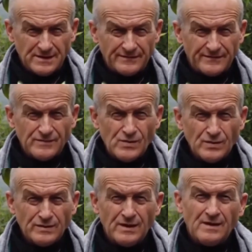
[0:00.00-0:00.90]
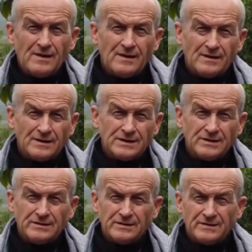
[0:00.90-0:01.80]
And I've known
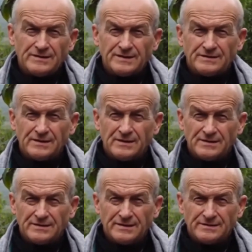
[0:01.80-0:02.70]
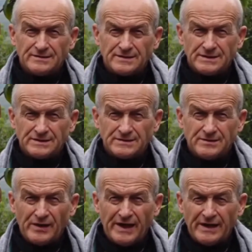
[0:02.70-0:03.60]
Angelina, her sister, since
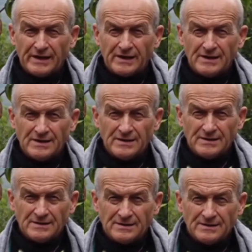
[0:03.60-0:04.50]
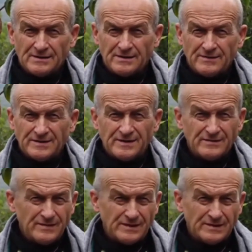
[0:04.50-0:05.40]
the beginning. I was
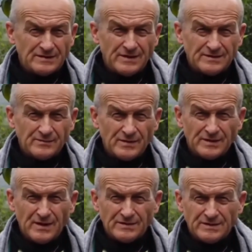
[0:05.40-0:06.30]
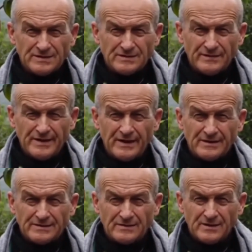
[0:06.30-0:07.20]
in weekly chats, but now she's not
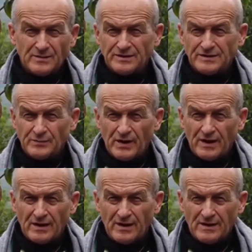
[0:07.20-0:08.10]
there, so I'm in despair.